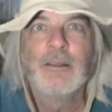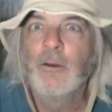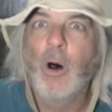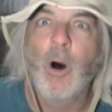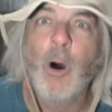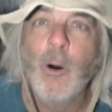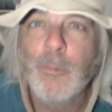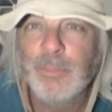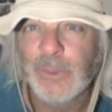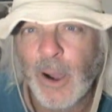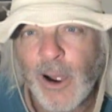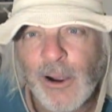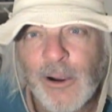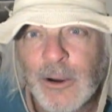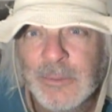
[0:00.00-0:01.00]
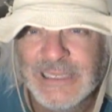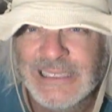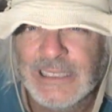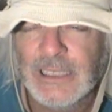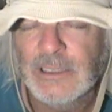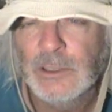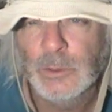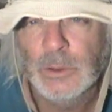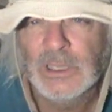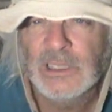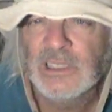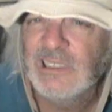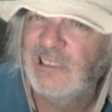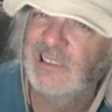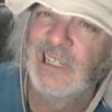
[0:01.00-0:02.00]
hope are
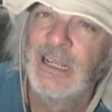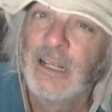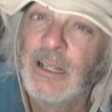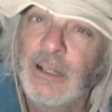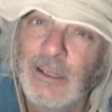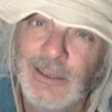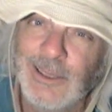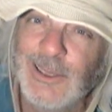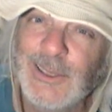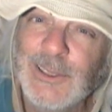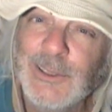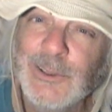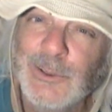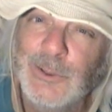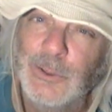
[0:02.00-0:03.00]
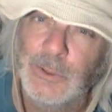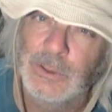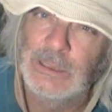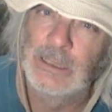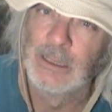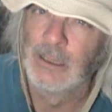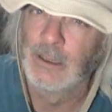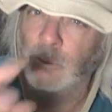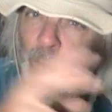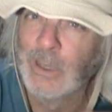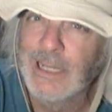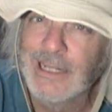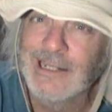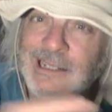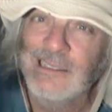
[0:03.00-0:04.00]
homosexuals lose.
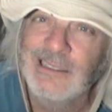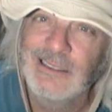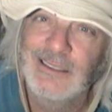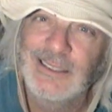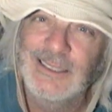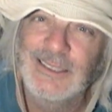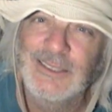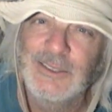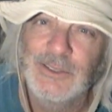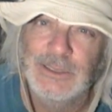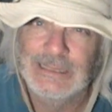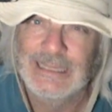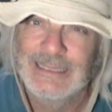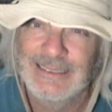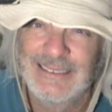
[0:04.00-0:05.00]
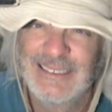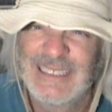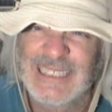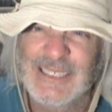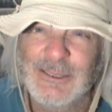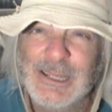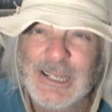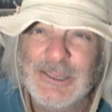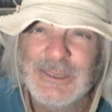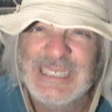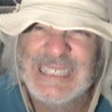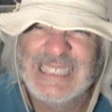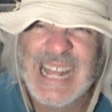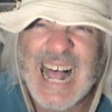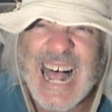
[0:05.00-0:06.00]
Win, lose, zero
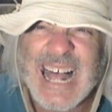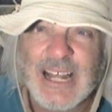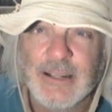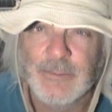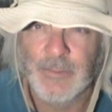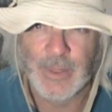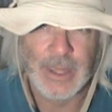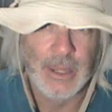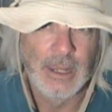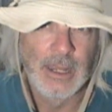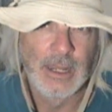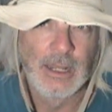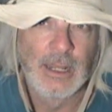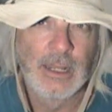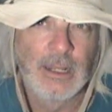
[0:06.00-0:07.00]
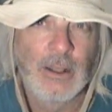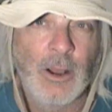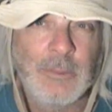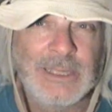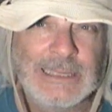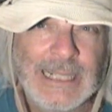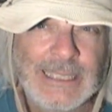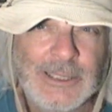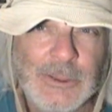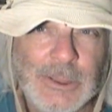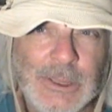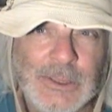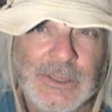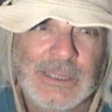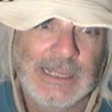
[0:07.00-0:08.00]
sum.
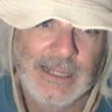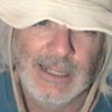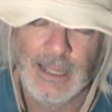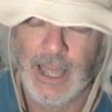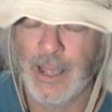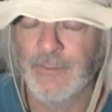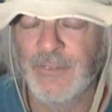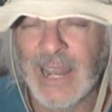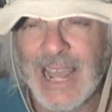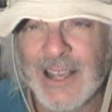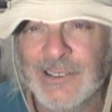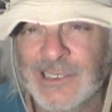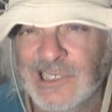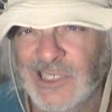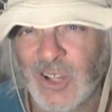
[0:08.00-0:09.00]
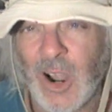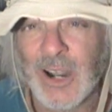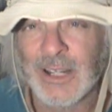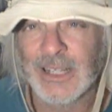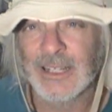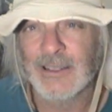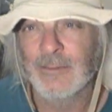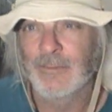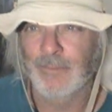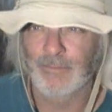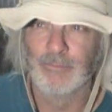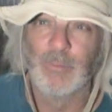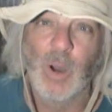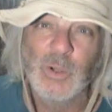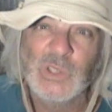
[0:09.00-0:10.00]
Homosexuals have now started
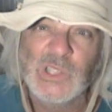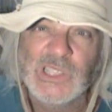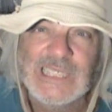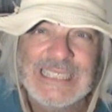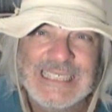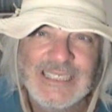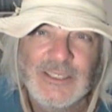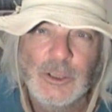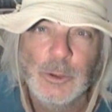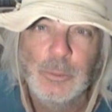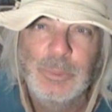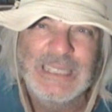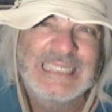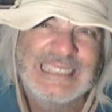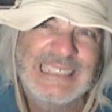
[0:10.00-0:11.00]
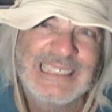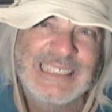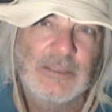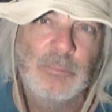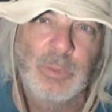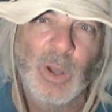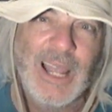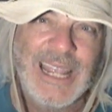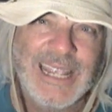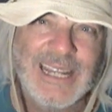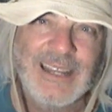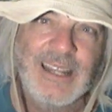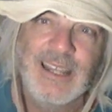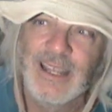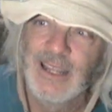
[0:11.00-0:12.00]
mostly to bitch and
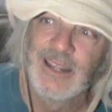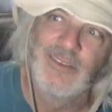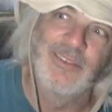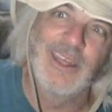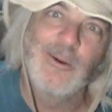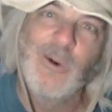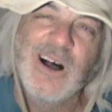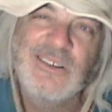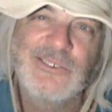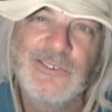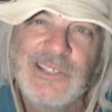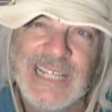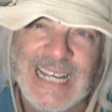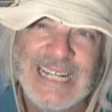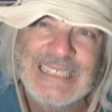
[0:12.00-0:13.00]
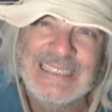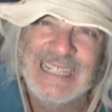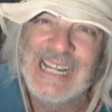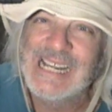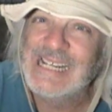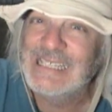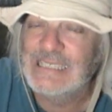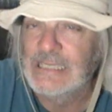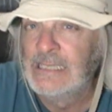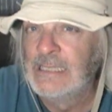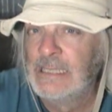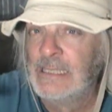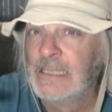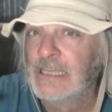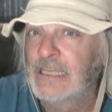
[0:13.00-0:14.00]
complain. They want to change that.
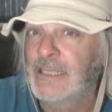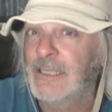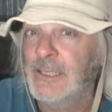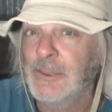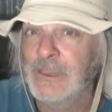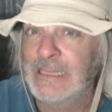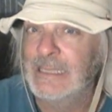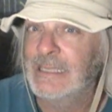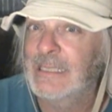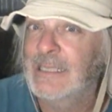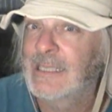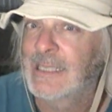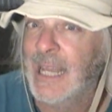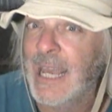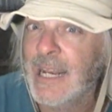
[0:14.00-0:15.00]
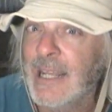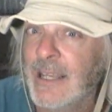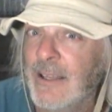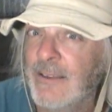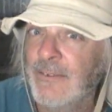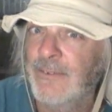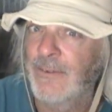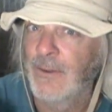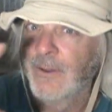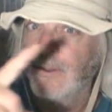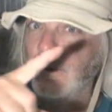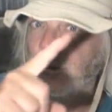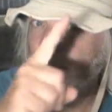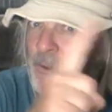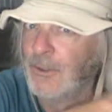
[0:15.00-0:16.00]
So instead of
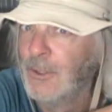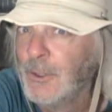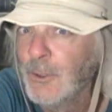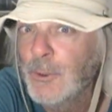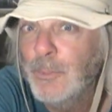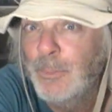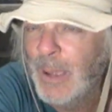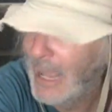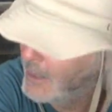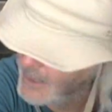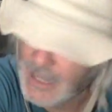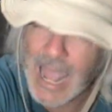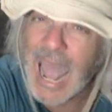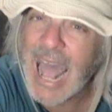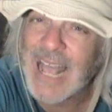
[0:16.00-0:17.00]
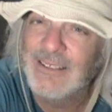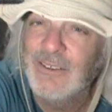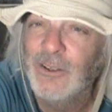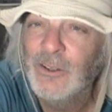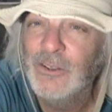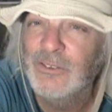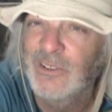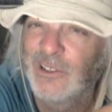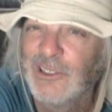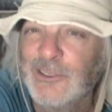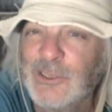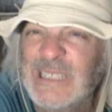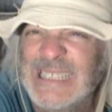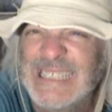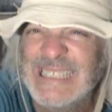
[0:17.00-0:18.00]
you assholes
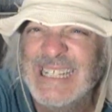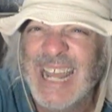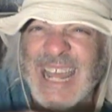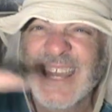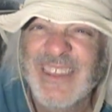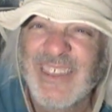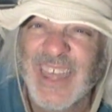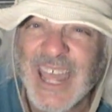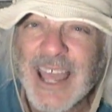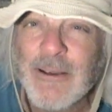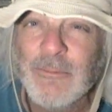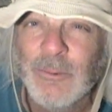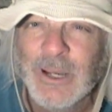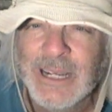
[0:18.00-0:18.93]
losing and them